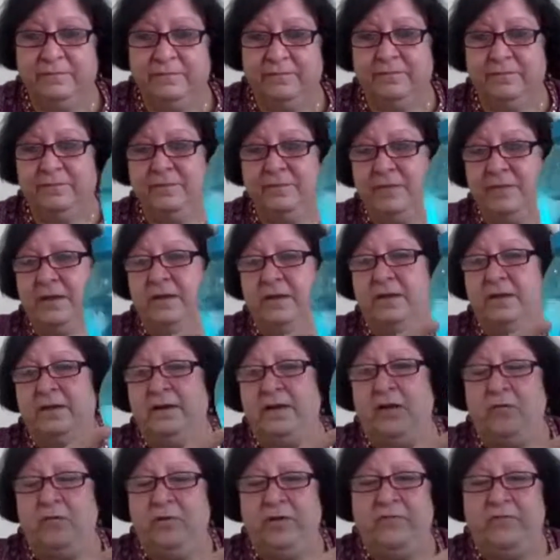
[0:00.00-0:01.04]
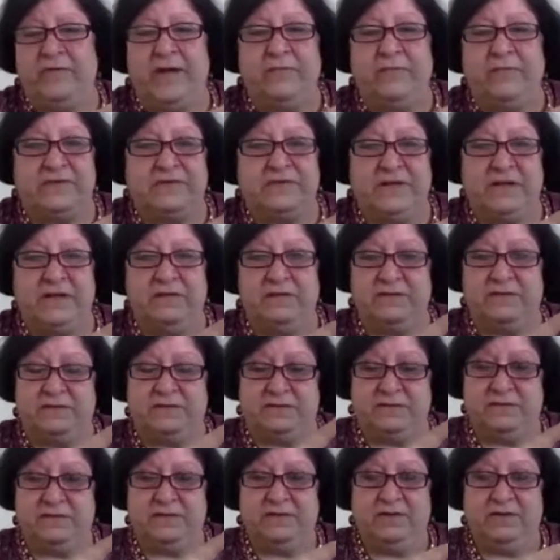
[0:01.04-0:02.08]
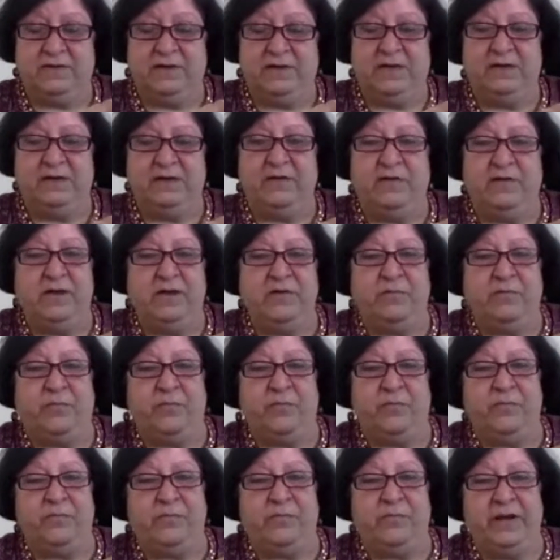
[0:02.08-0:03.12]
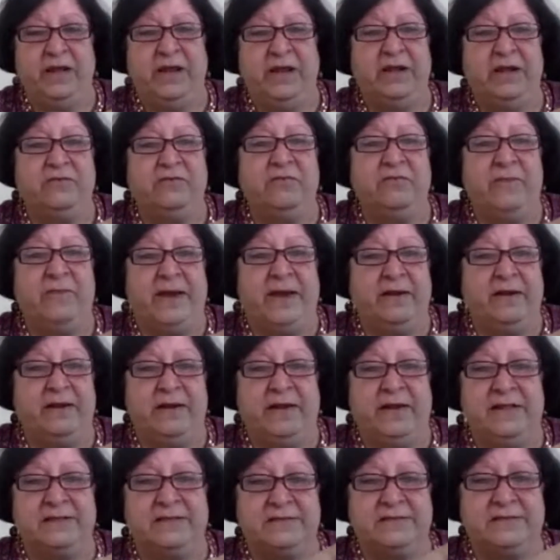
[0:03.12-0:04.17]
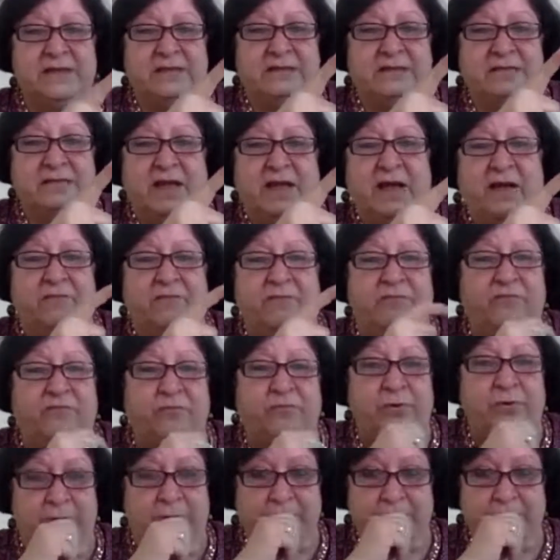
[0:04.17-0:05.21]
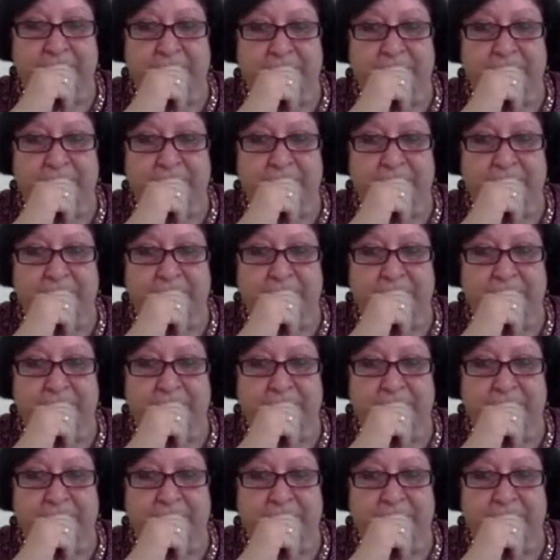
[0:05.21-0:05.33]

Now, if I have to say this in a negative manner, I'll say it's half full.